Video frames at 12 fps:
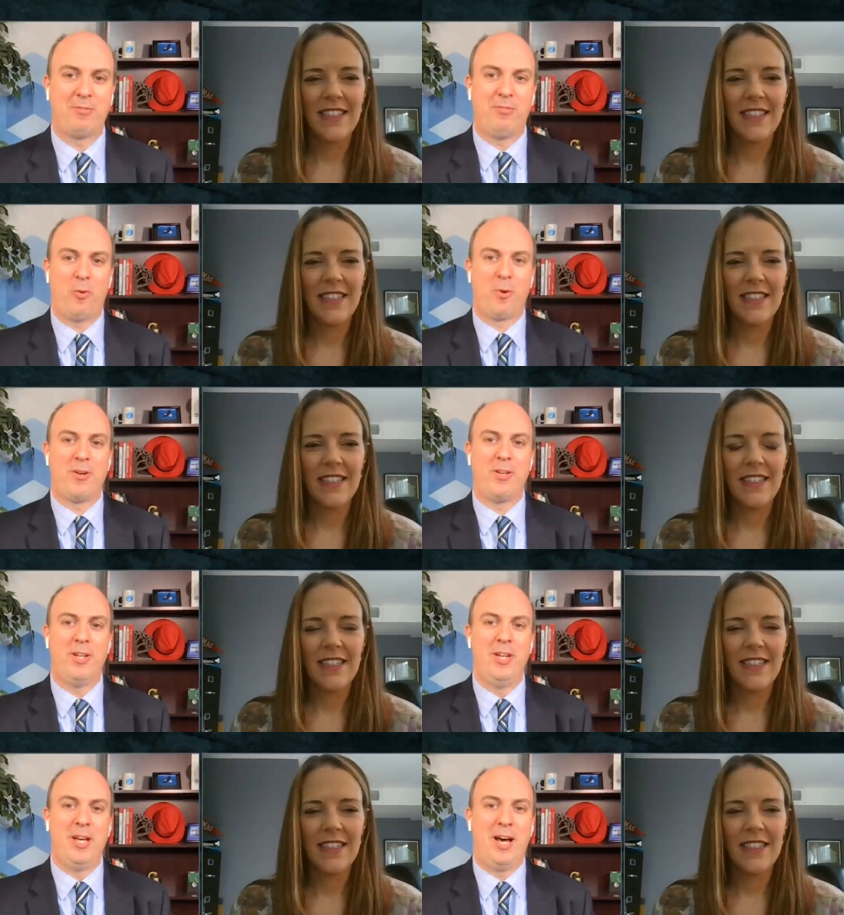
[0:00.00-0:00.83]
Speaker 1: look forward
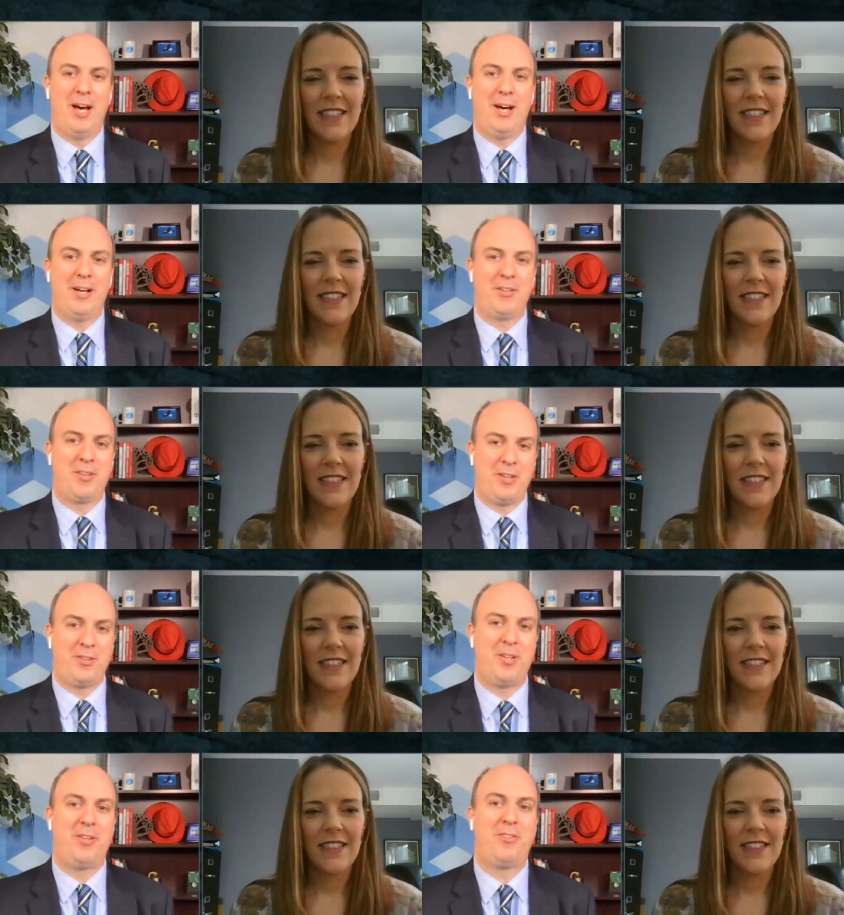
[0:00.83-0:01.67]
uh,
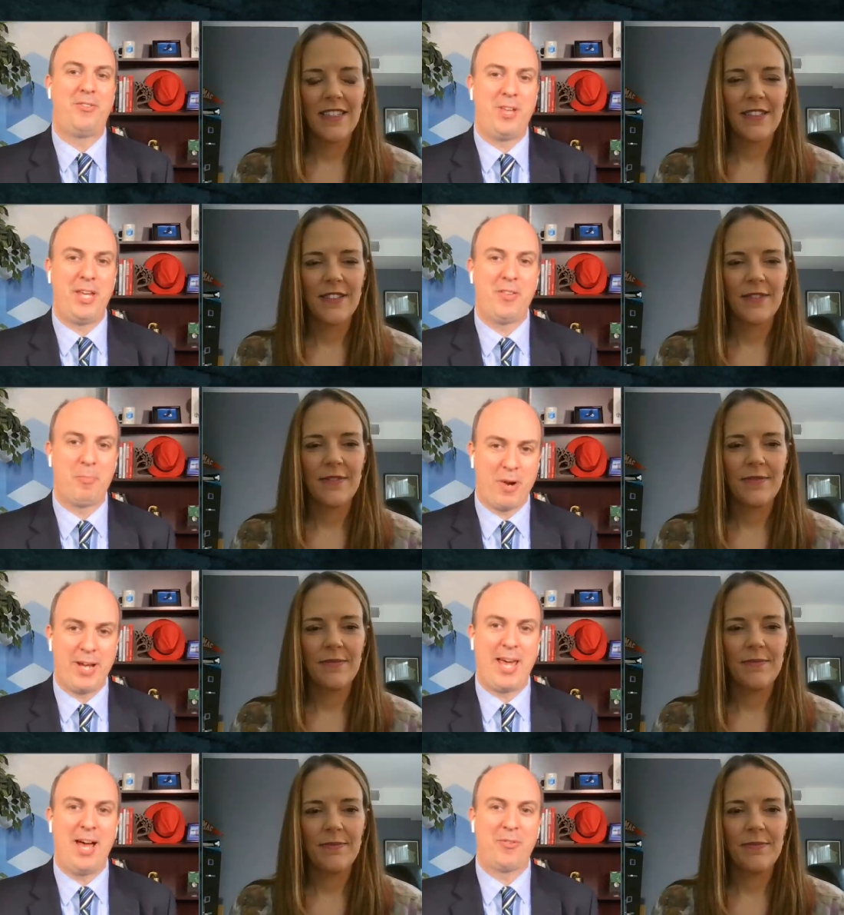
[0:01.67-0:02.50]
to, to seeing the
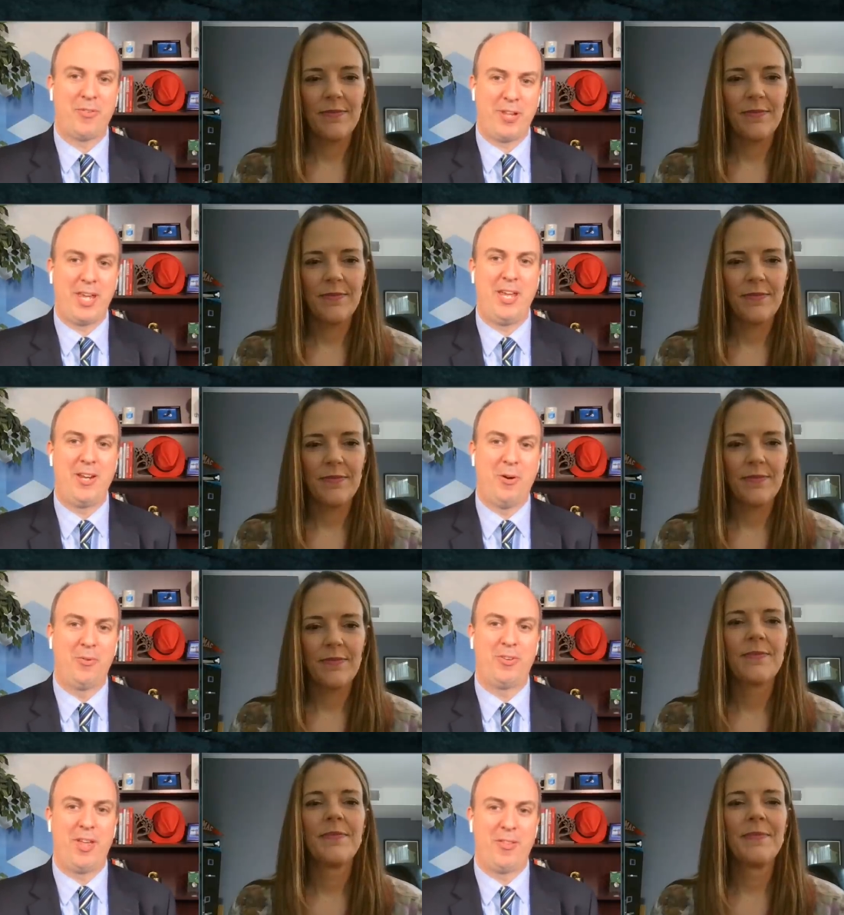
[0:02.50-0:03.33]
breakouts, the
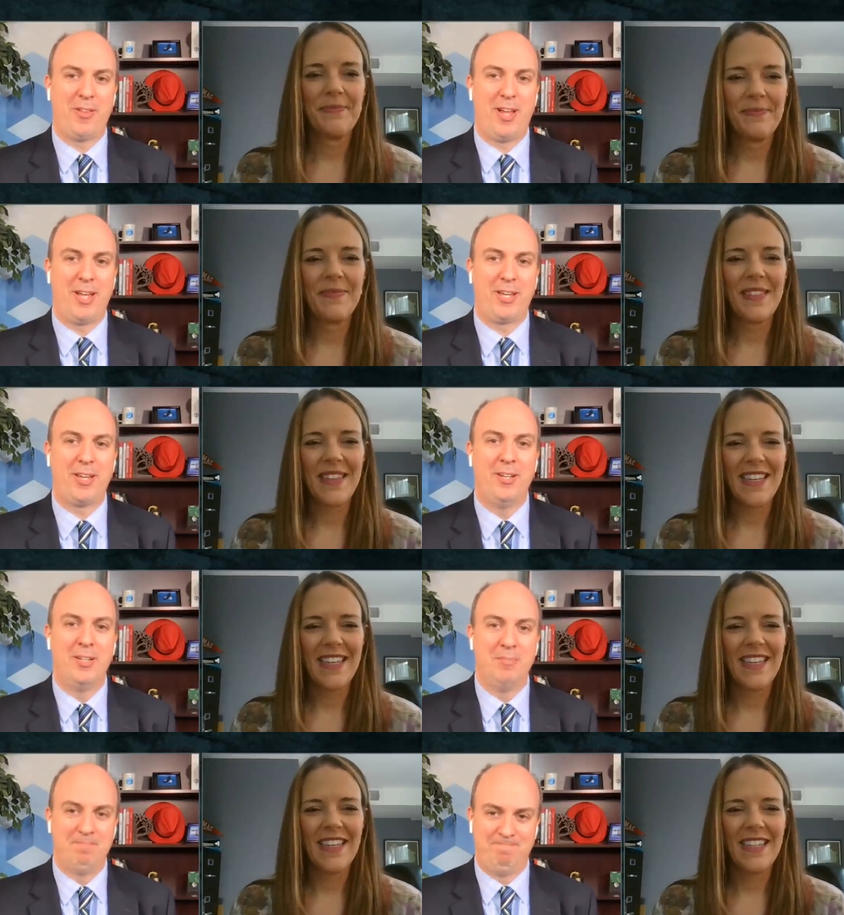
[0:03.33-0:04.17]
keynotes, and the like.
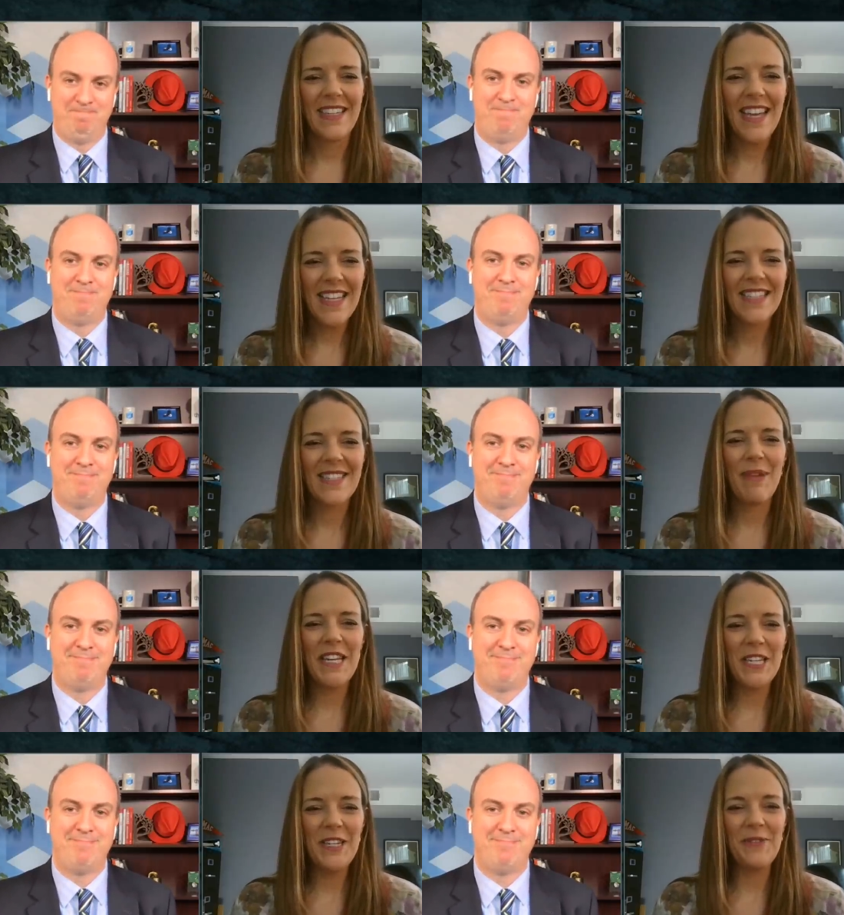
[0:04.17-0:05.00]
Speaker 2: Yes,
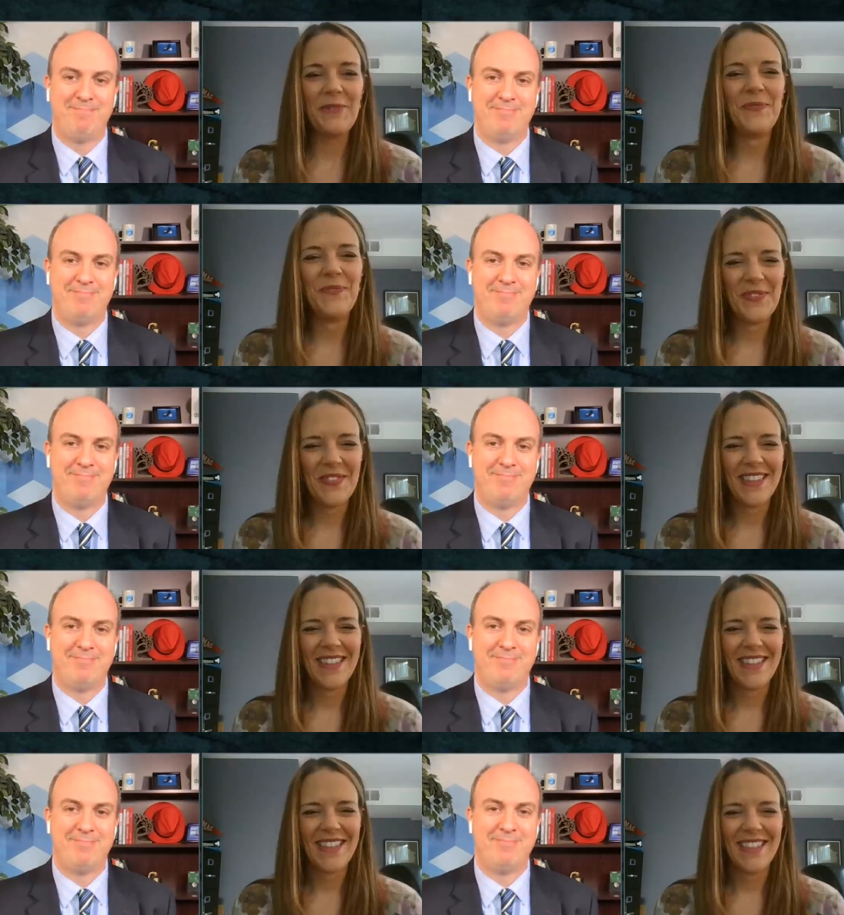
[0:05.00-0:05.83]
me too.
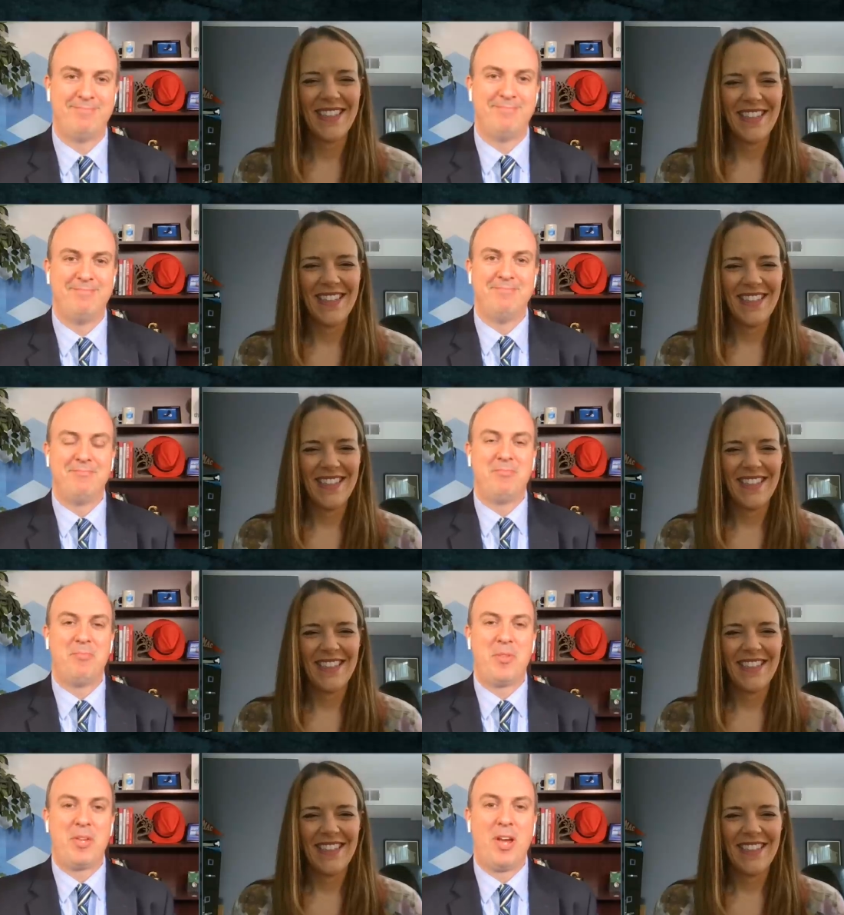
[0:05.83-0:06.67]

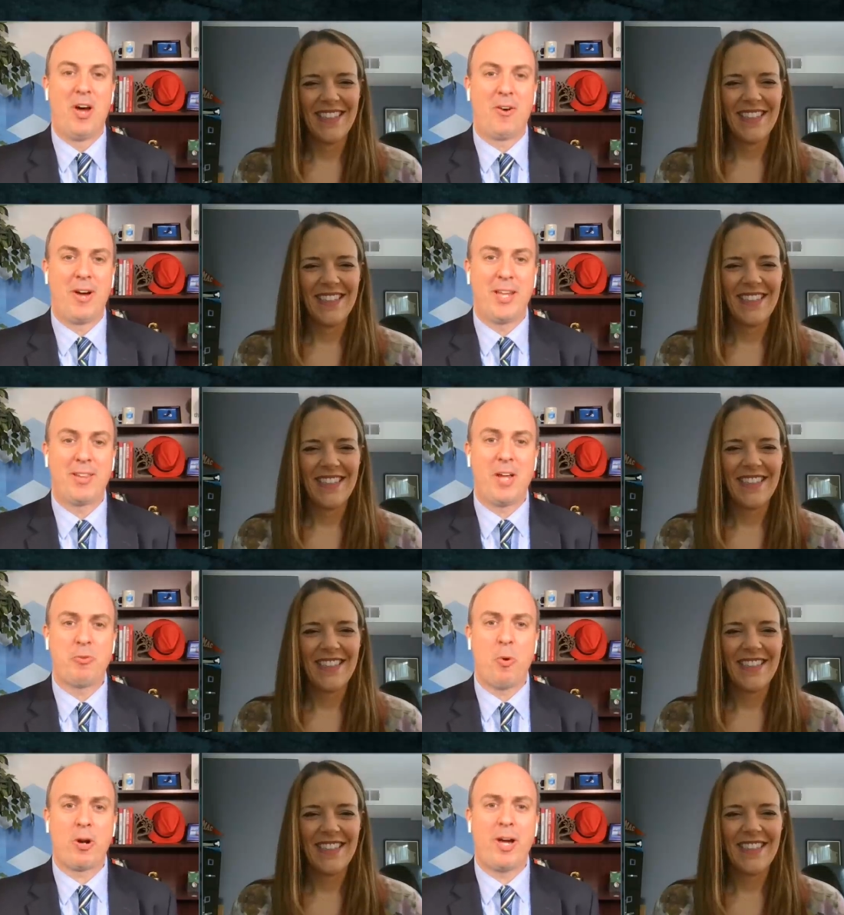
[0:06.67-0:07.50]
Speaker 1: All right,
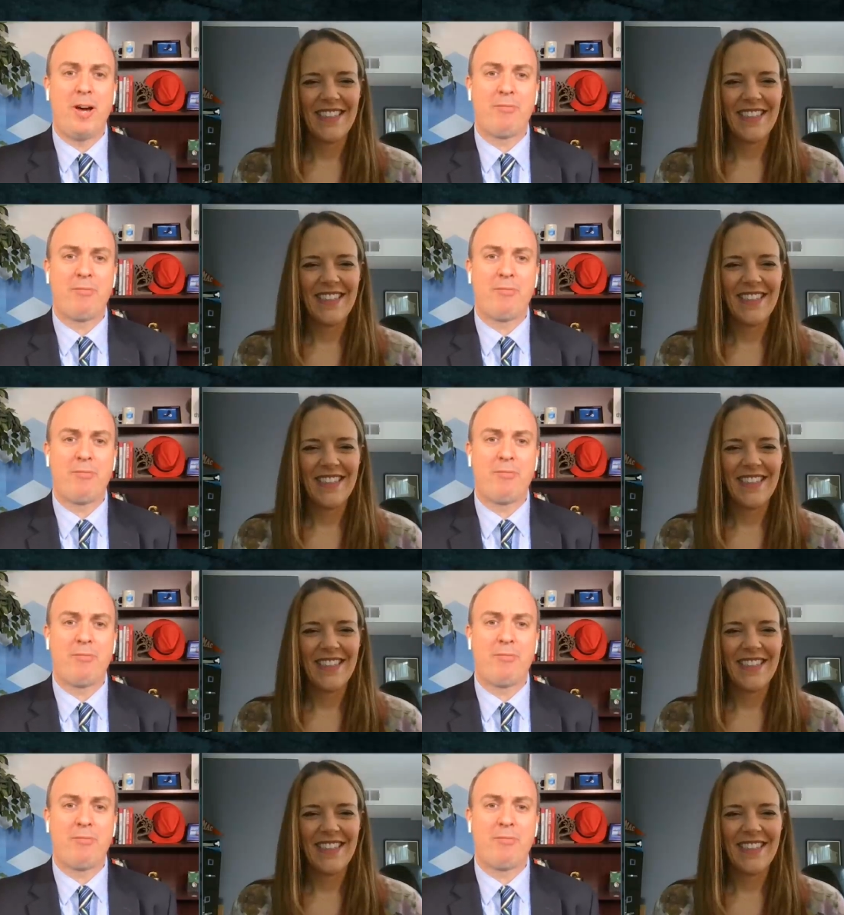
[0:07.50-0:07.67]
lots more